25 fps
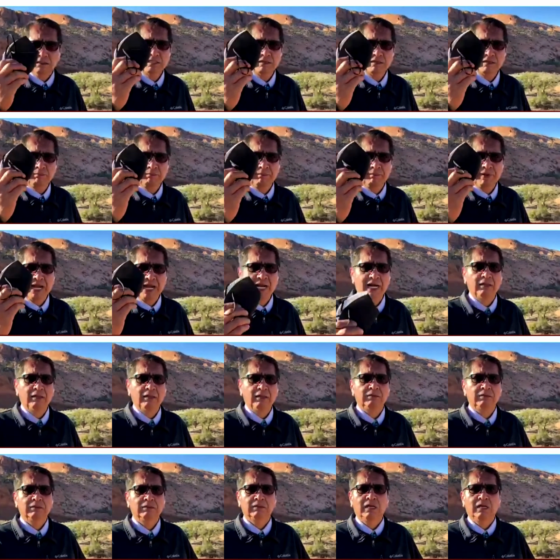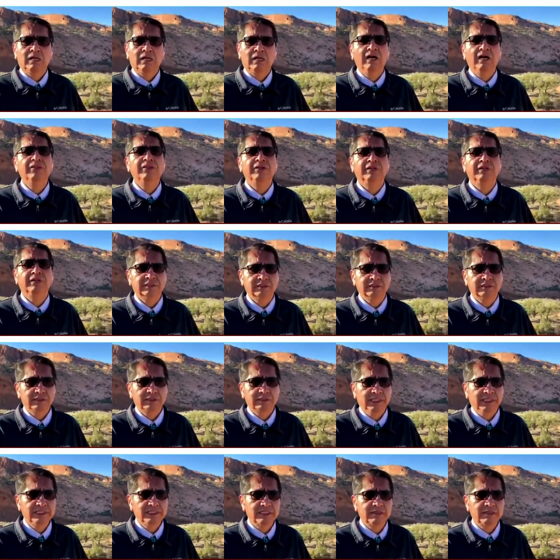It's about others.
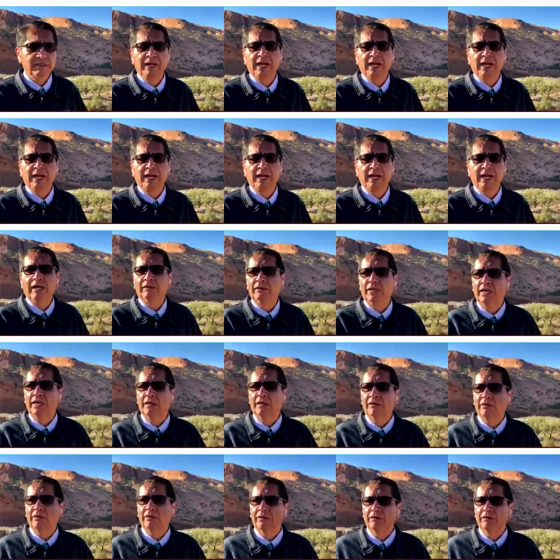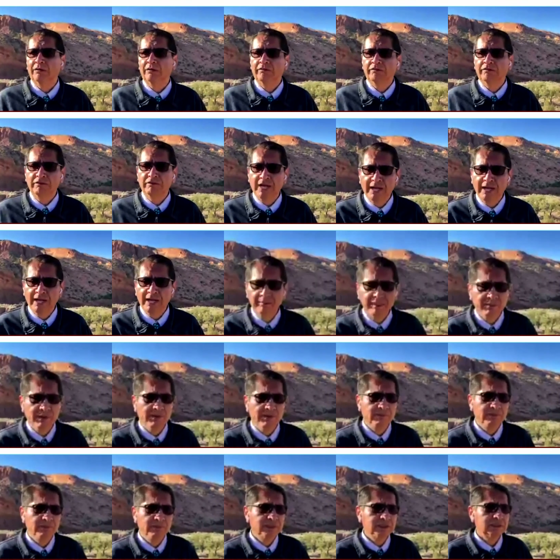It's about our family
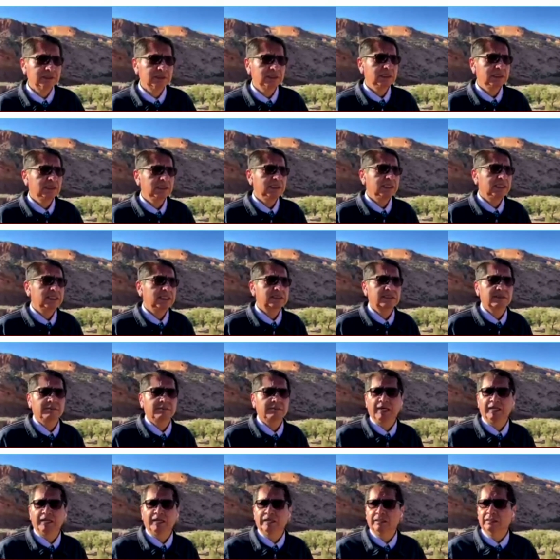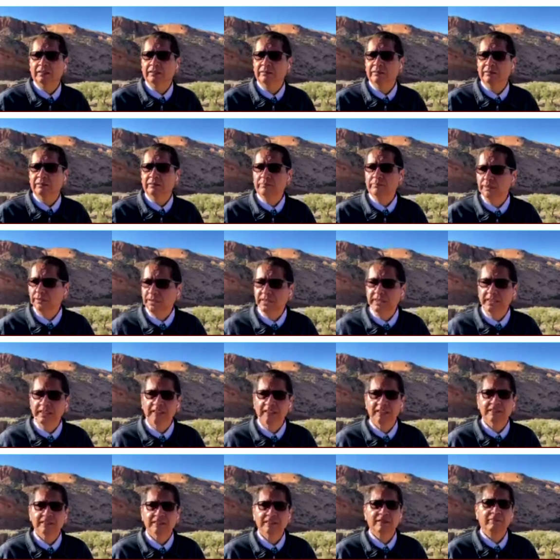members. It's about our
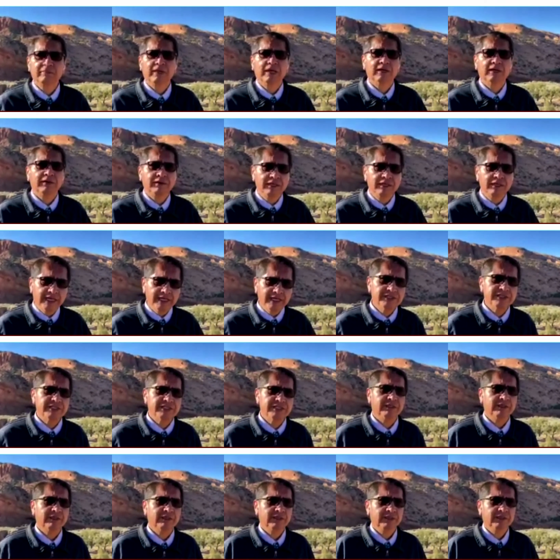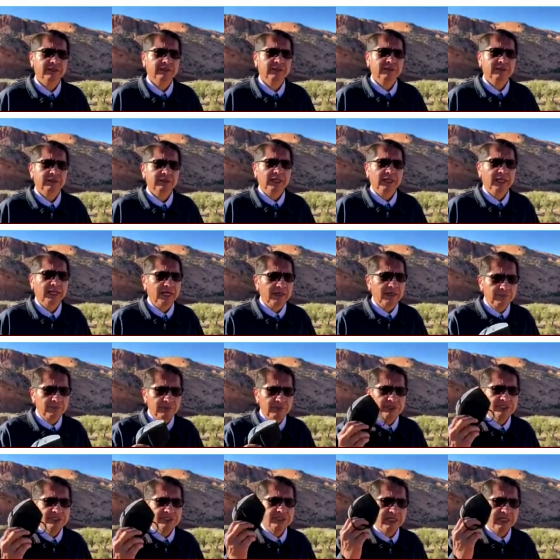community. It's about our nation. And I
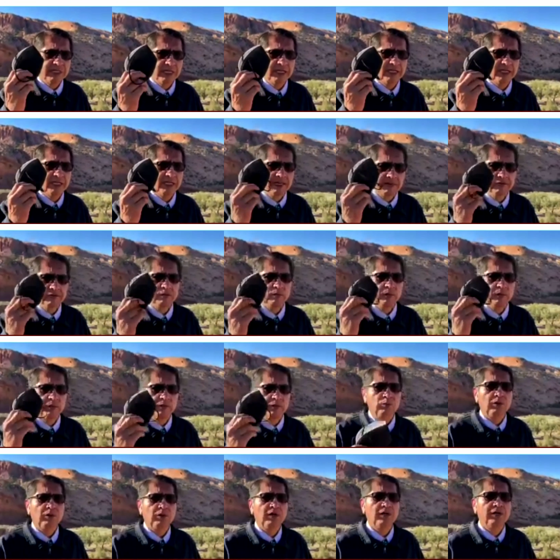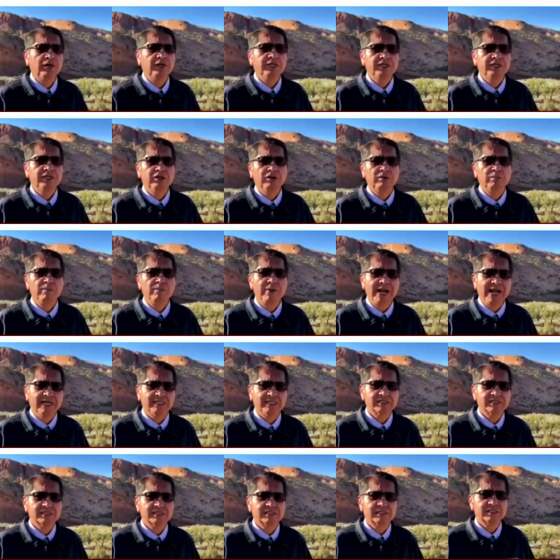appreciate everyone wearing your
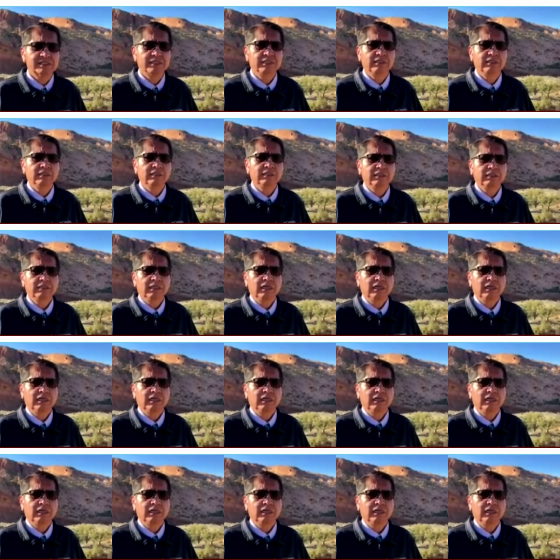masks